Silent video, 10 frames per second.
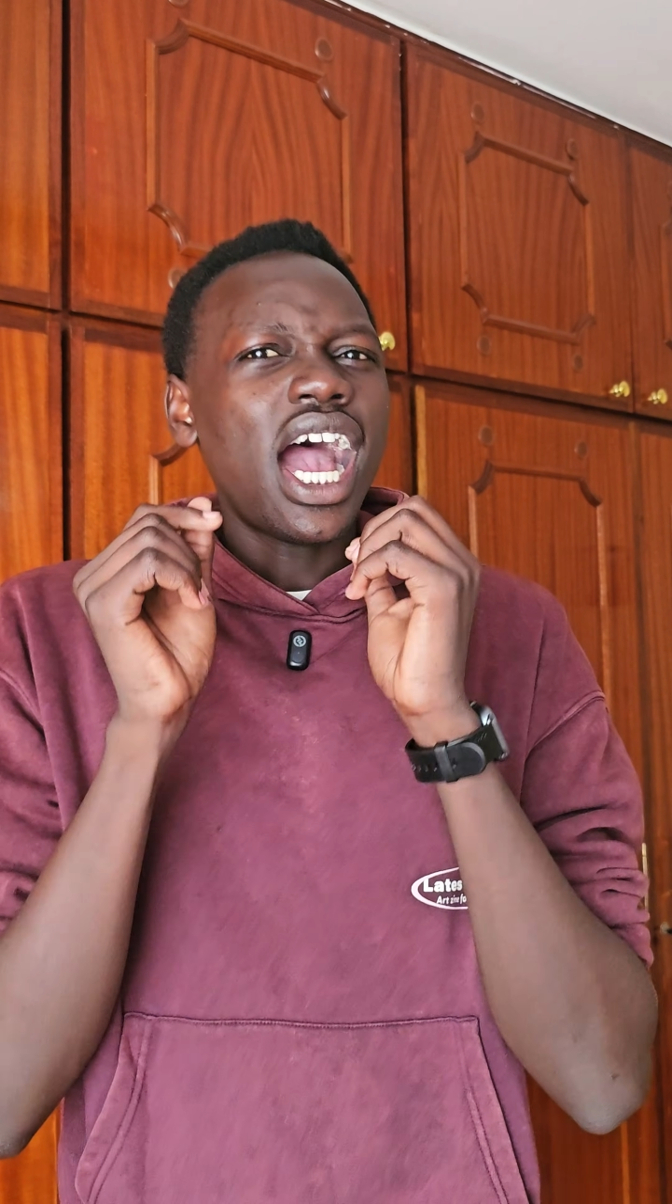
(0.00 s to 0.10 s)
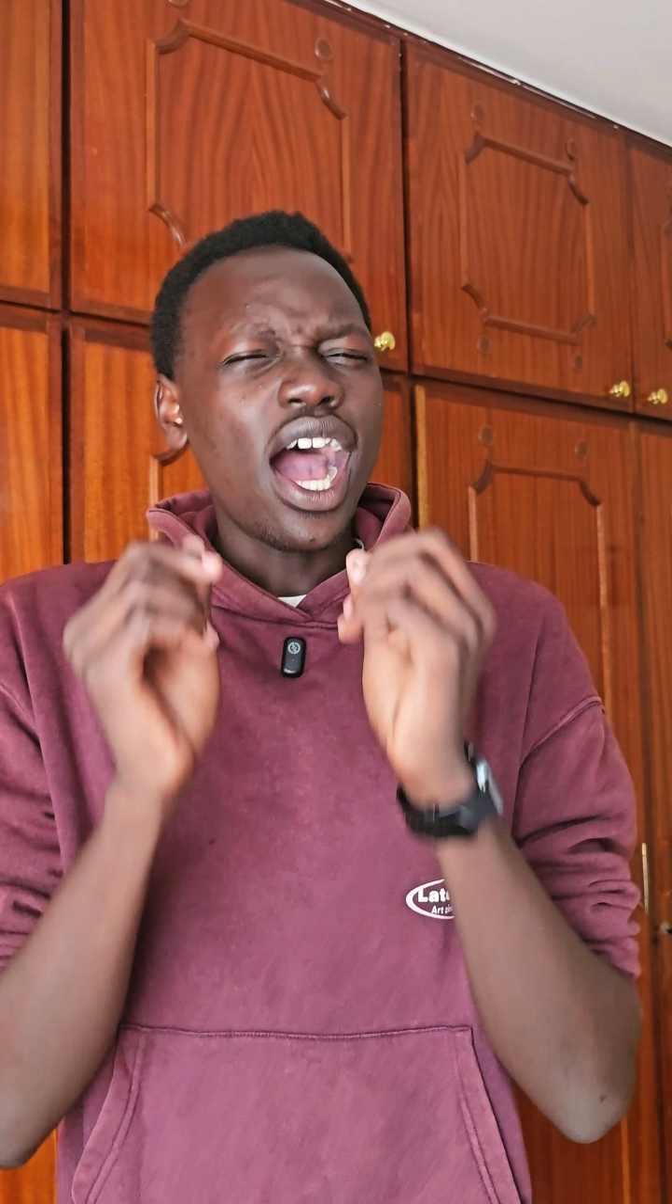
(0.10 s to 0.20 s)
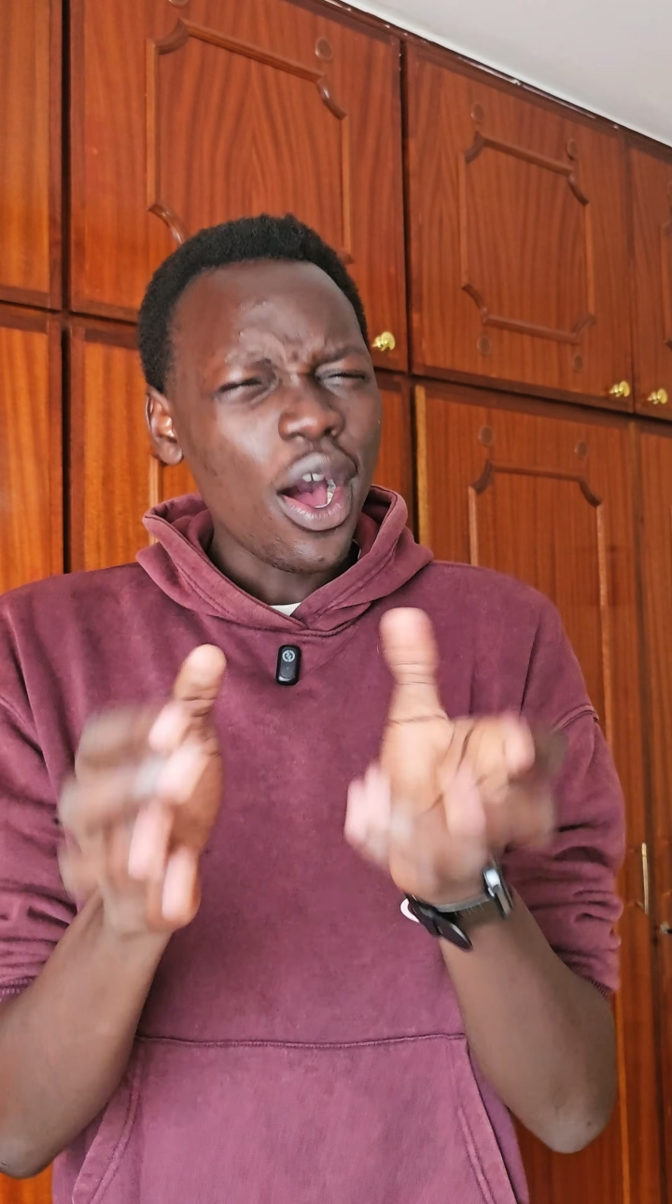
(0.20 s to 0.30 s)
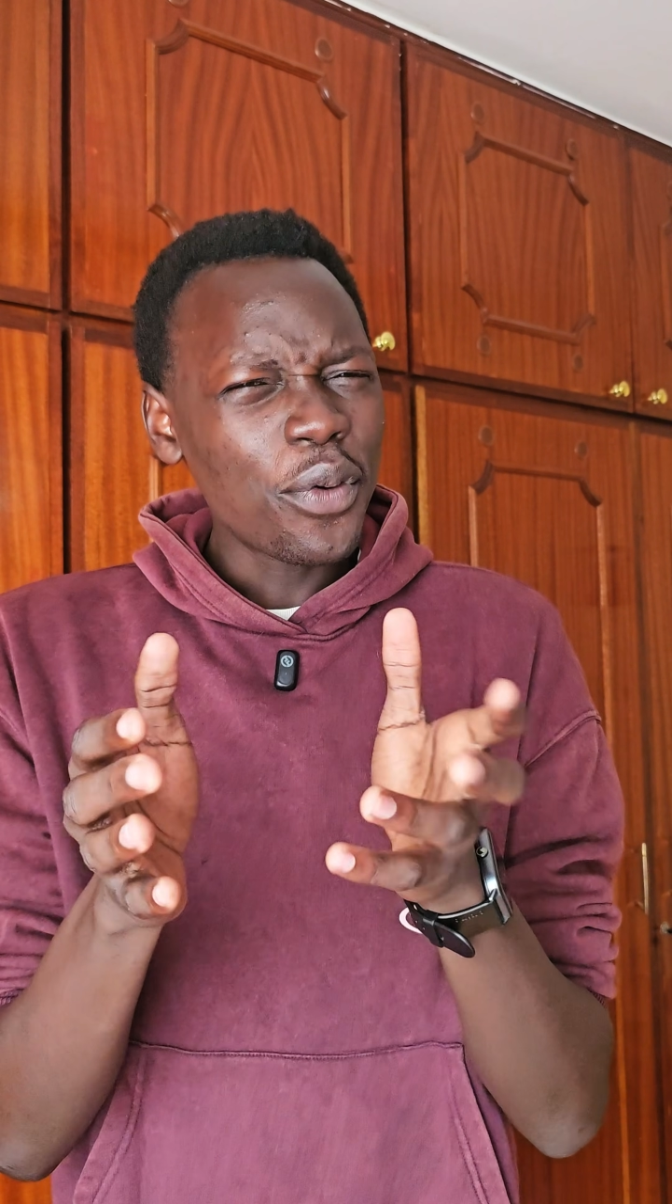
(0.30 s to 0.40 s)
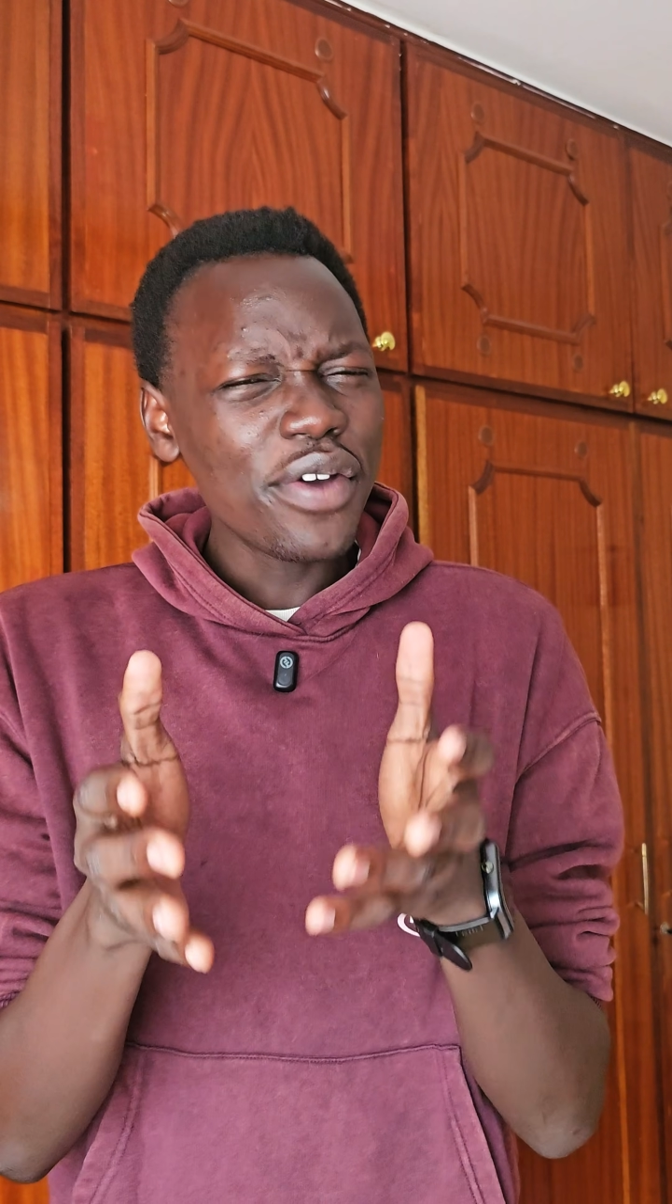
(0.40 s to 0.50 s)

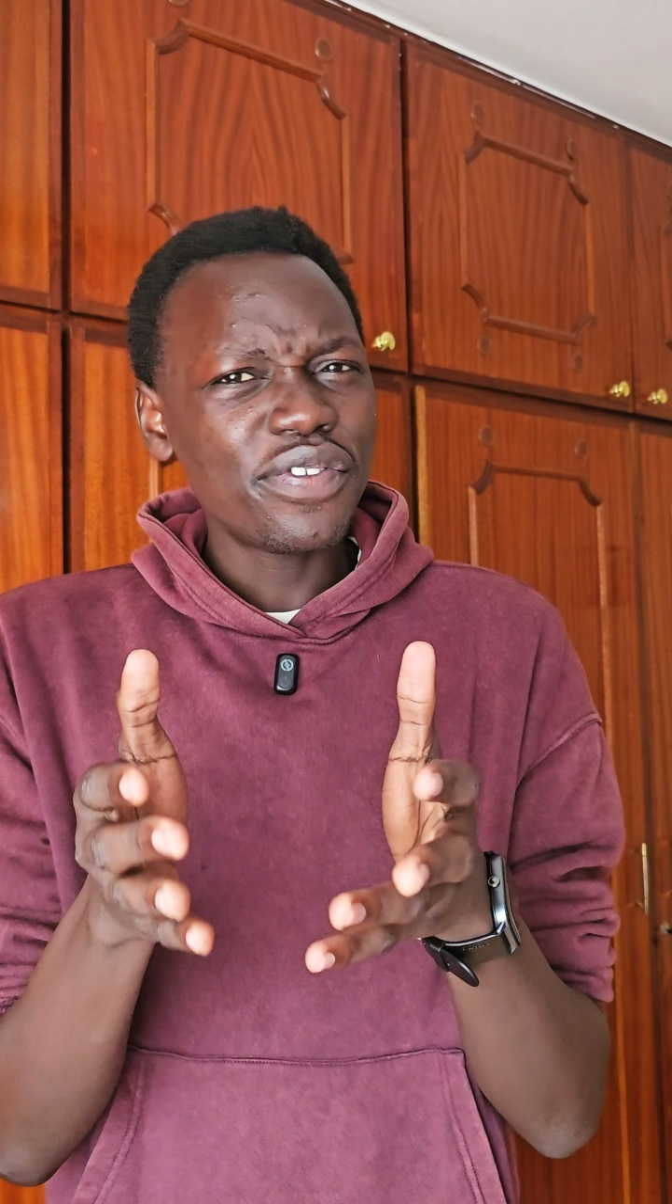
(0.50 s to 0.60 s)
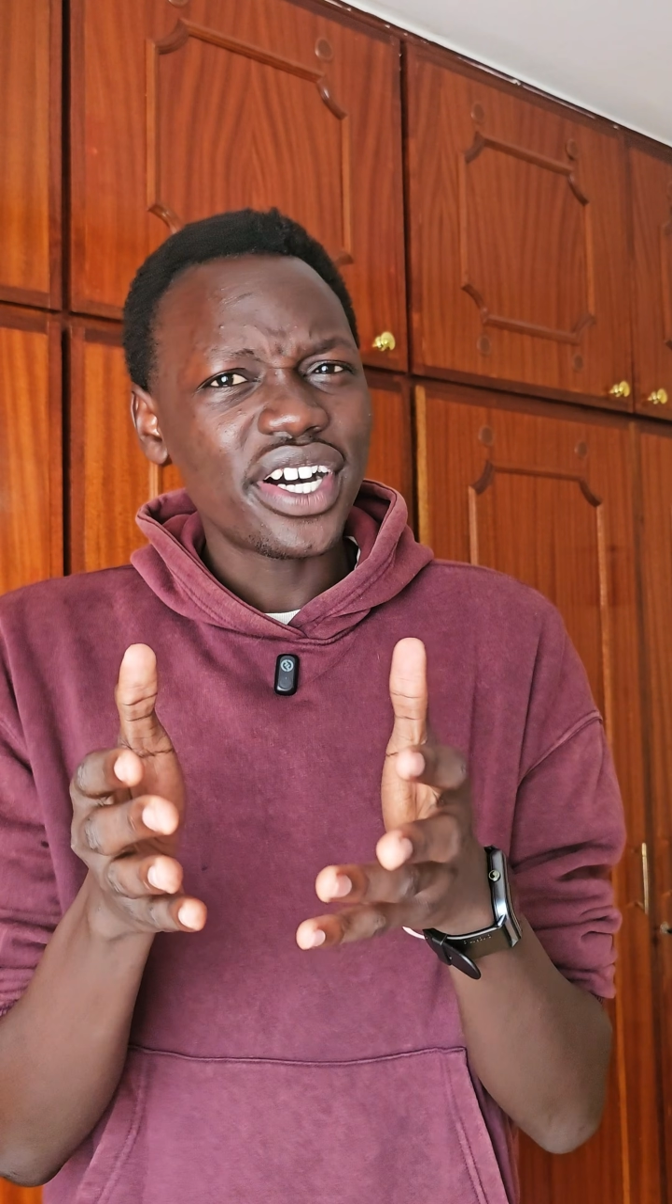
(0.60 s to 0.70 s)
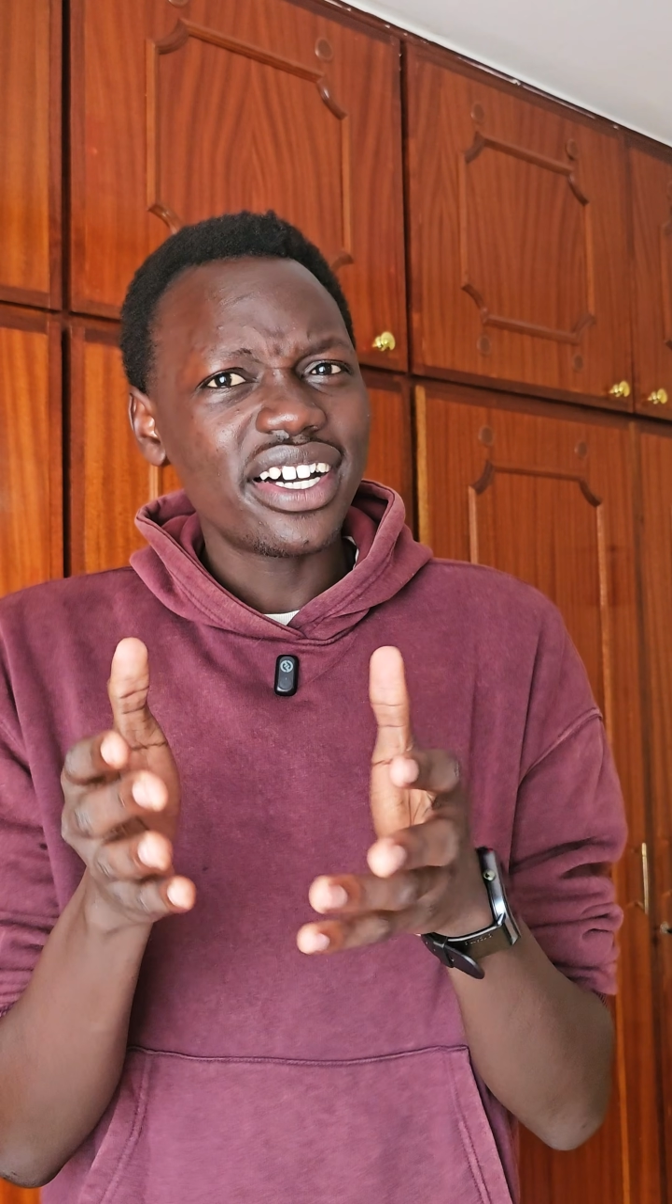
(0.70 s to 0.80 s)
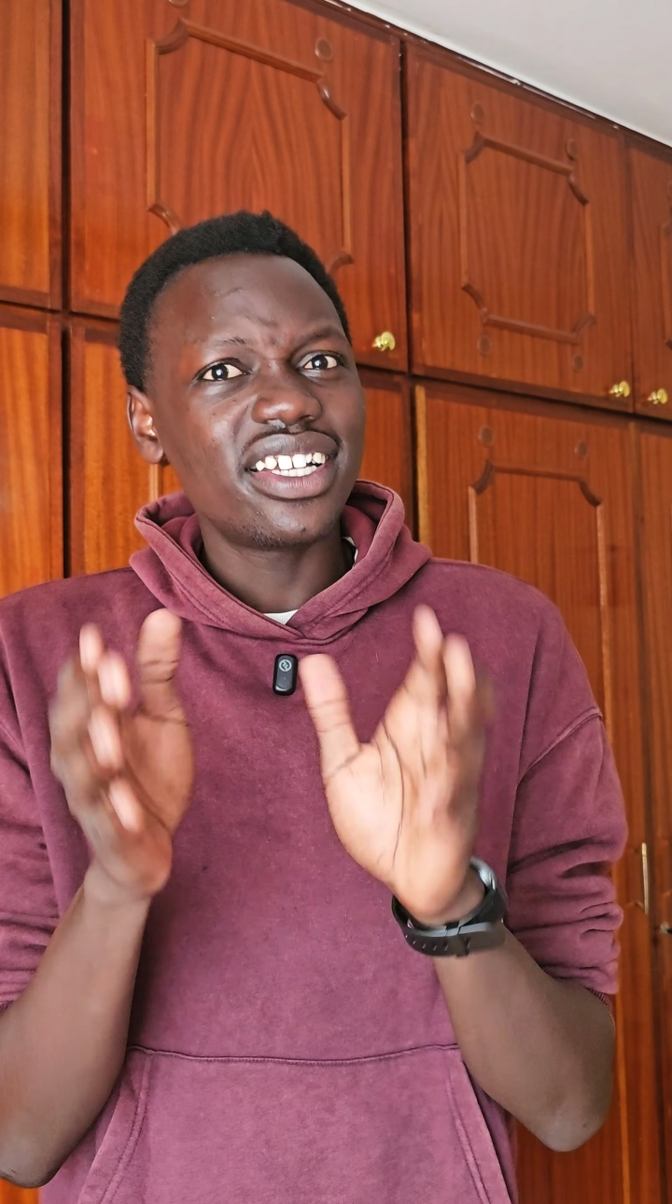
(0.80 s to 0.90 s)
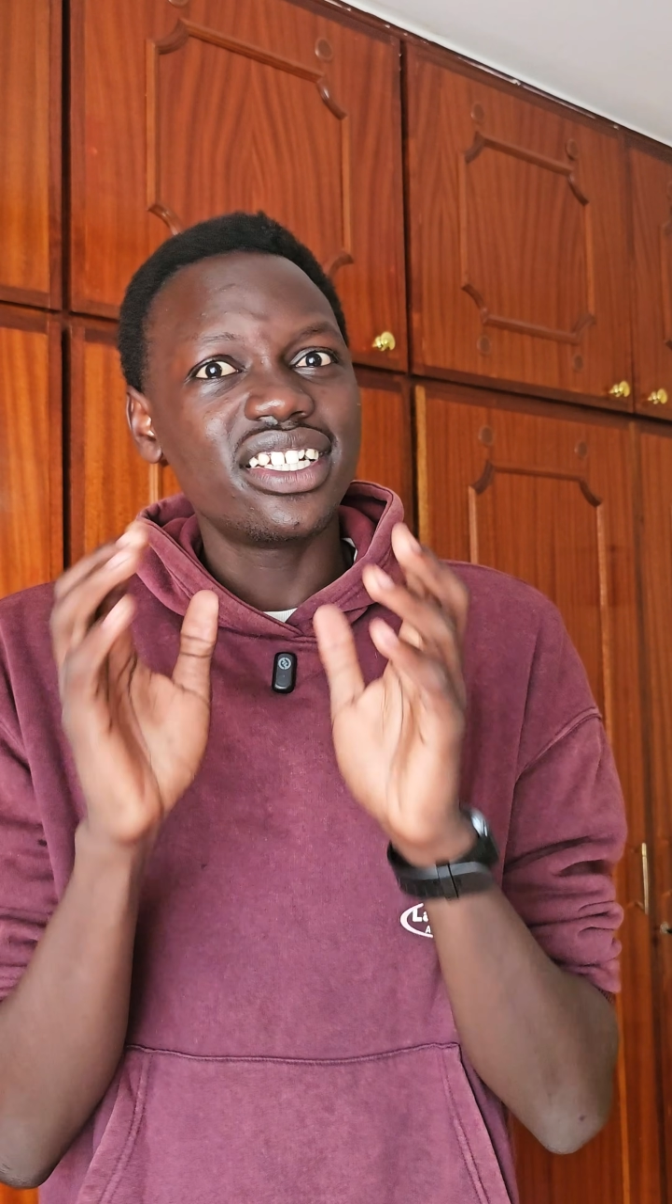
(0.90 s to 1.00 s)

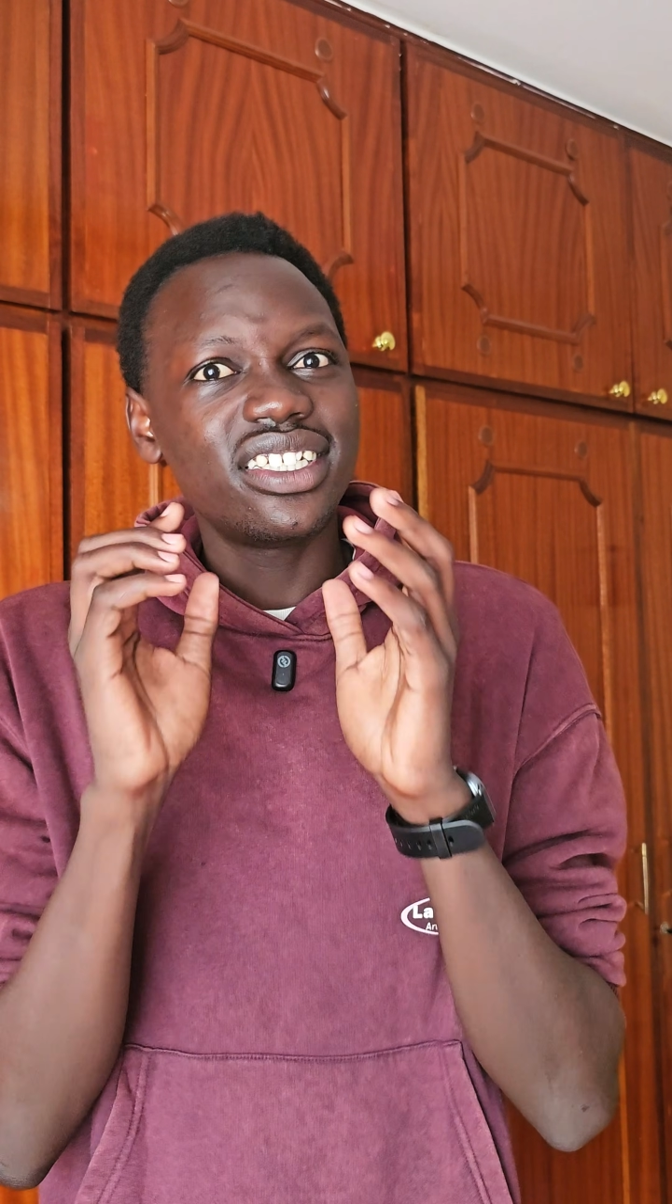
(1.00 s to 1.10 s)
However,